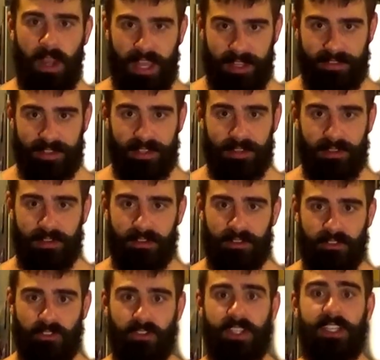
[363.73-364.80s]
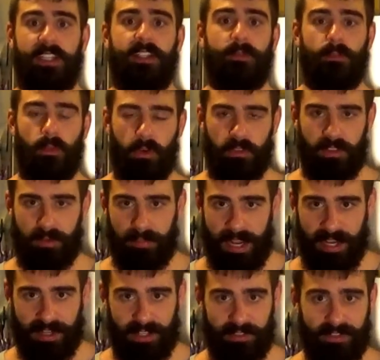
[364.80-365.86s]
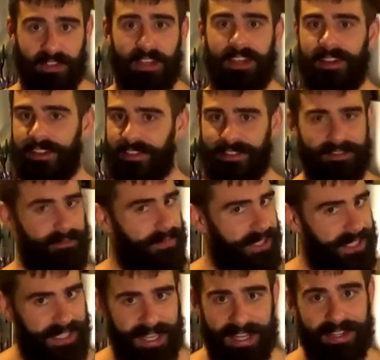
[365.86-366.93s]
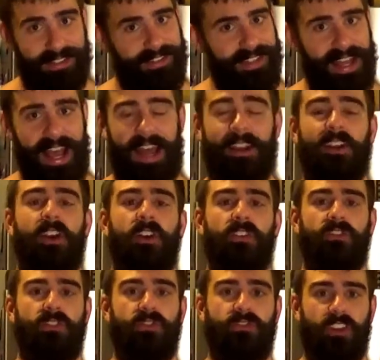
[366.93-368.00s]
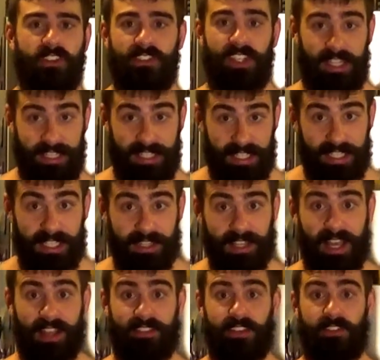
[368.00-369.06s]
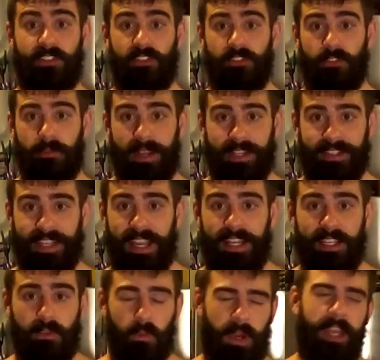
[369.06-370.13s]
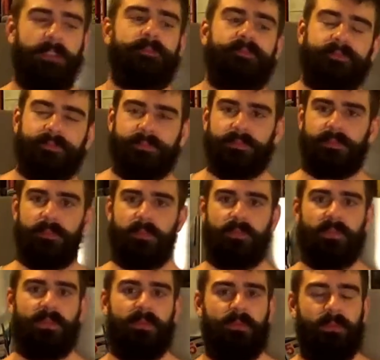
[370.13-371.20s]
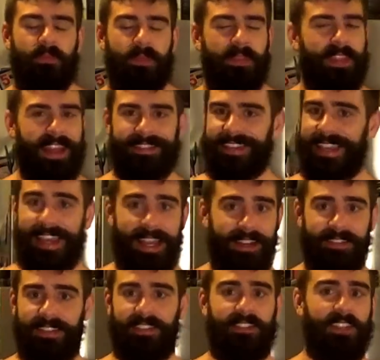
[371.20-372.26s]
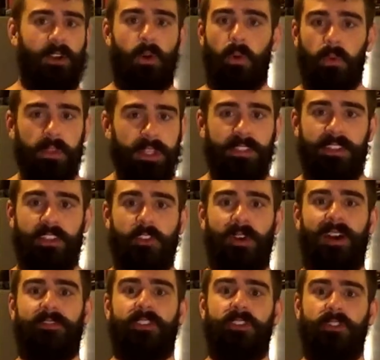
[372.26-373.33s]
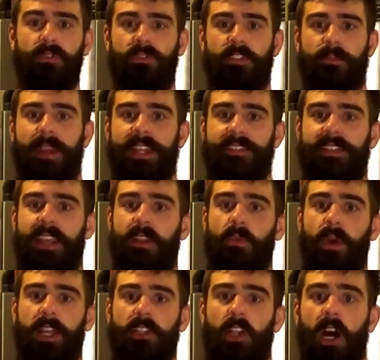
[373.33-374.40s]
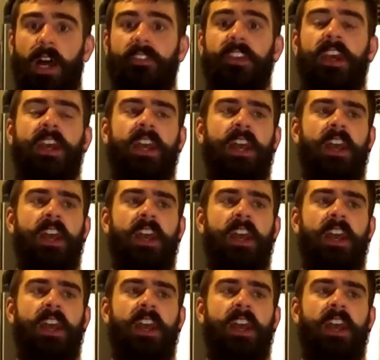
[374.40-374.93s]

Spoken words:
weight, you're eating more than maintenance. It's plain as that. So you just need to eat less until you're maintaining weight. That's it. That's the only thing you have to do to maintain weight loss.